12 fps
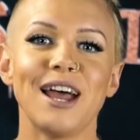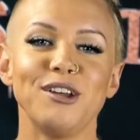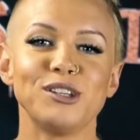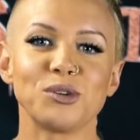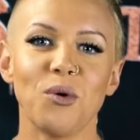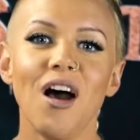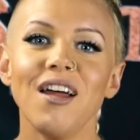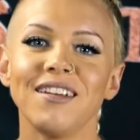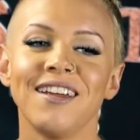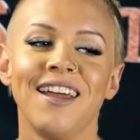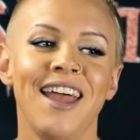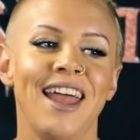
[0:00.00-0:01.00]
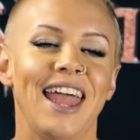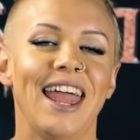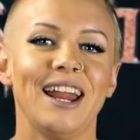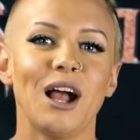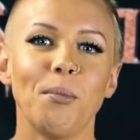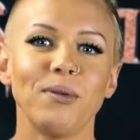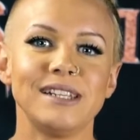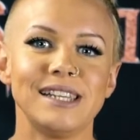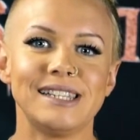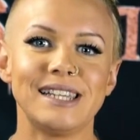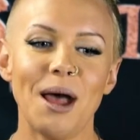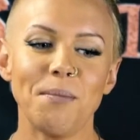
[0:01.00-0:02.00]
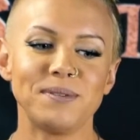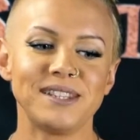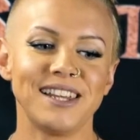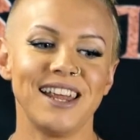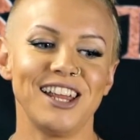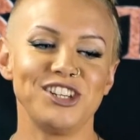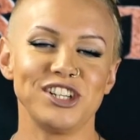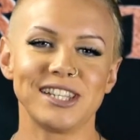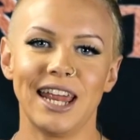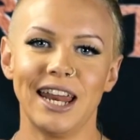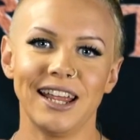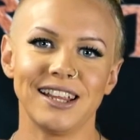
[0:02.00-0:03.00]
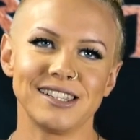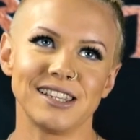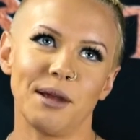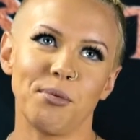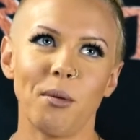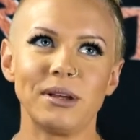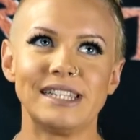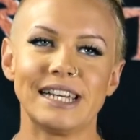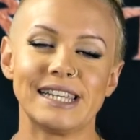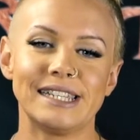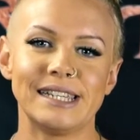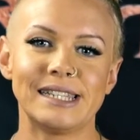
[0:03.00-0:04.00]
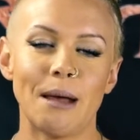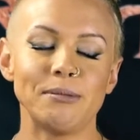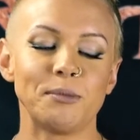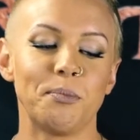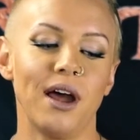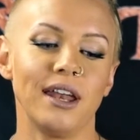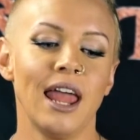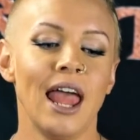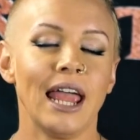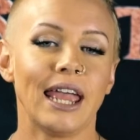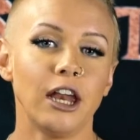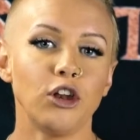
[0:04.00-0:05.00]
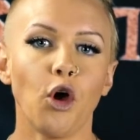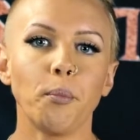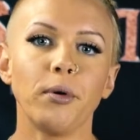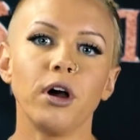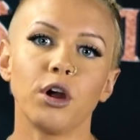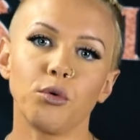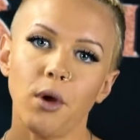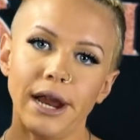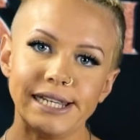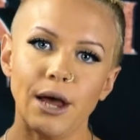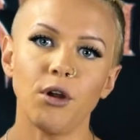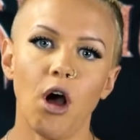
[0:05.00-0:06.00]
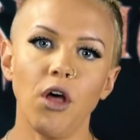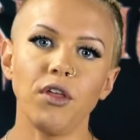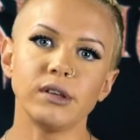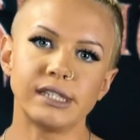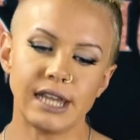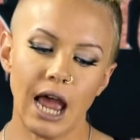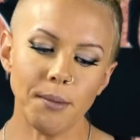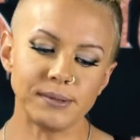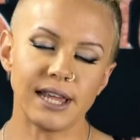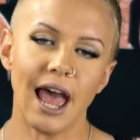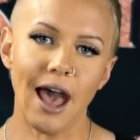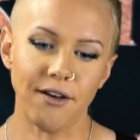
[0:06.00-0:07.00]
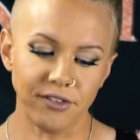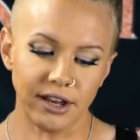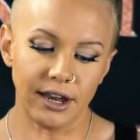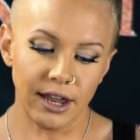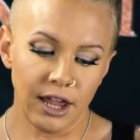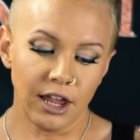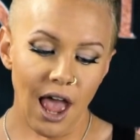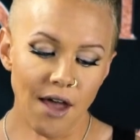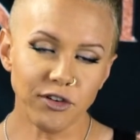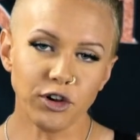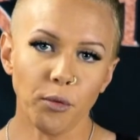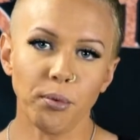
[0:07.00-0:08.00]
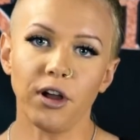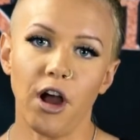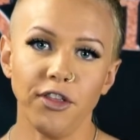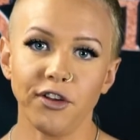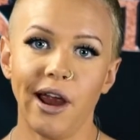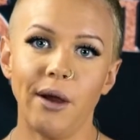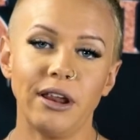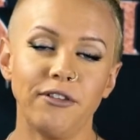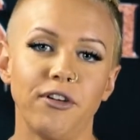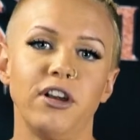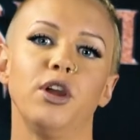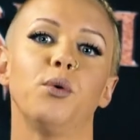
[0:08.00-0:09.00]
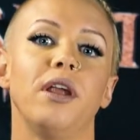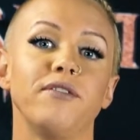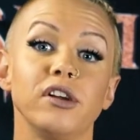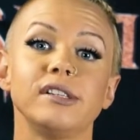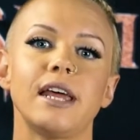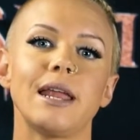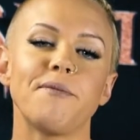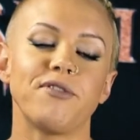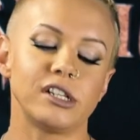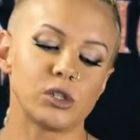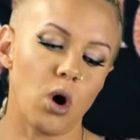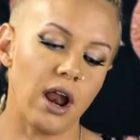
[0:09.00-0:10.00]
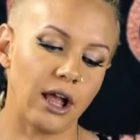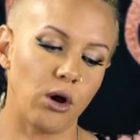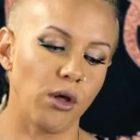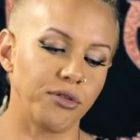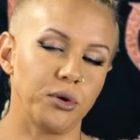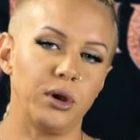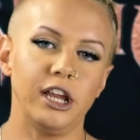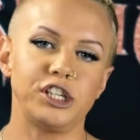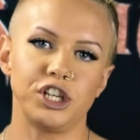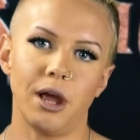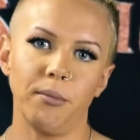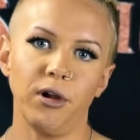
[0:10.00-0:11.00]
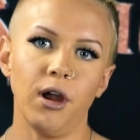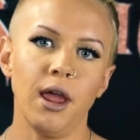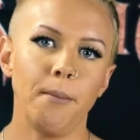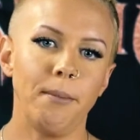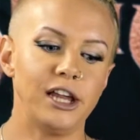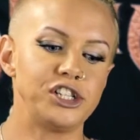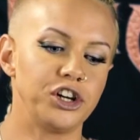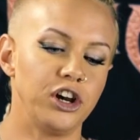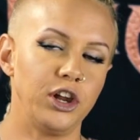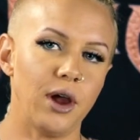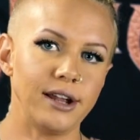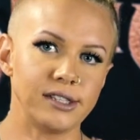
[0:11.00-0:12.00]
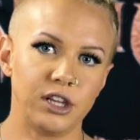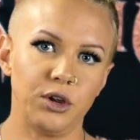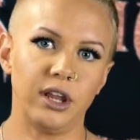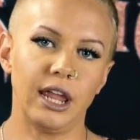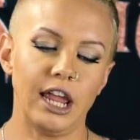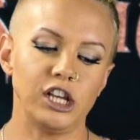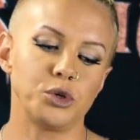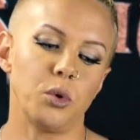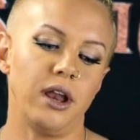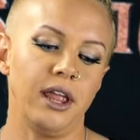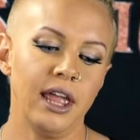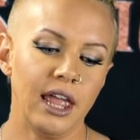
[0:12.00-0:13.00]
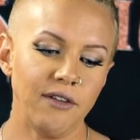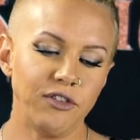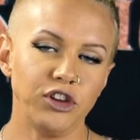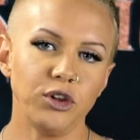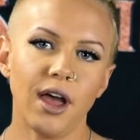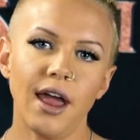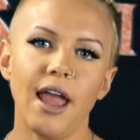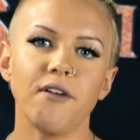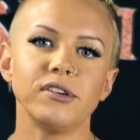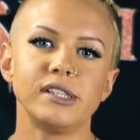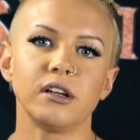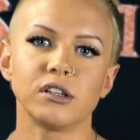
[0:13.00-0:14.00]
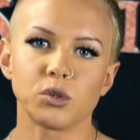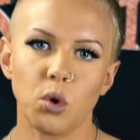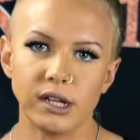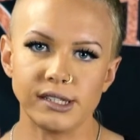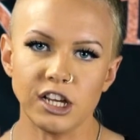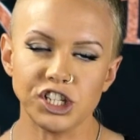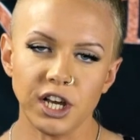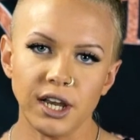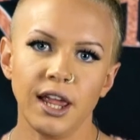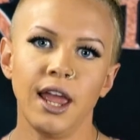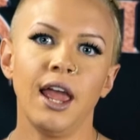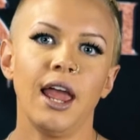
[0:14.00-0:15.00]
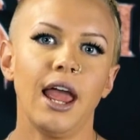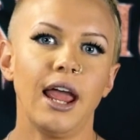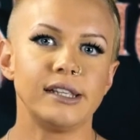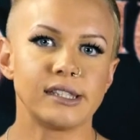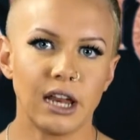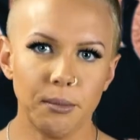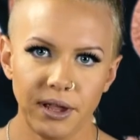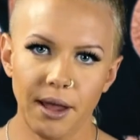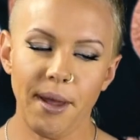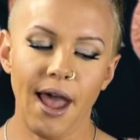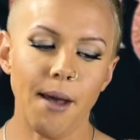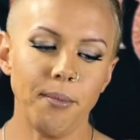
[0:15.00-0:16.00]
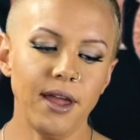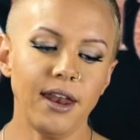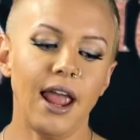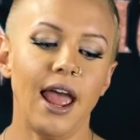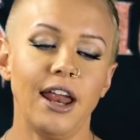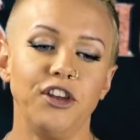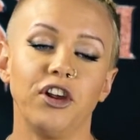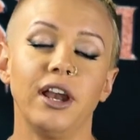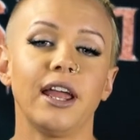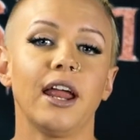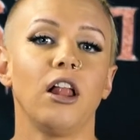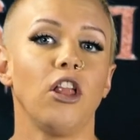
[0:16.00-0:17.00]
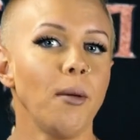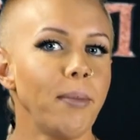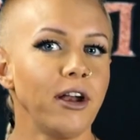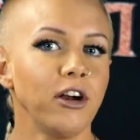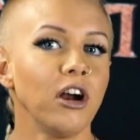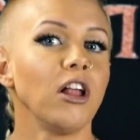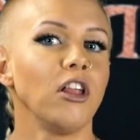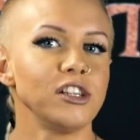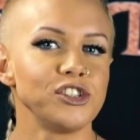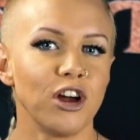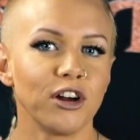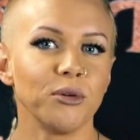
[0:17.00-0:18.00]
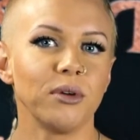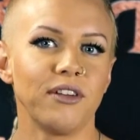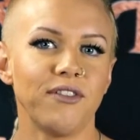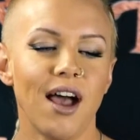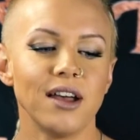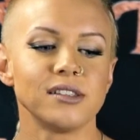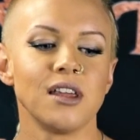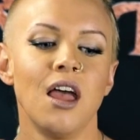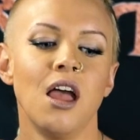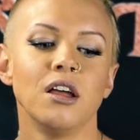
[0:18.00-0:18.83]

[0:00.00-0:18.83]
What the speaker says: is how you squat in a couple easy steps. Just kidding, it's like probably 6 easy steps, but get a notebook, write down all those steps, have your notebook on the ground in front of you whenever you're setting up for the squat, and go through each number. Make sure you're executing each one. If you do that every single squat session, it's gonna become habit, and you're gonna get a lot better, a lot stronger really fast.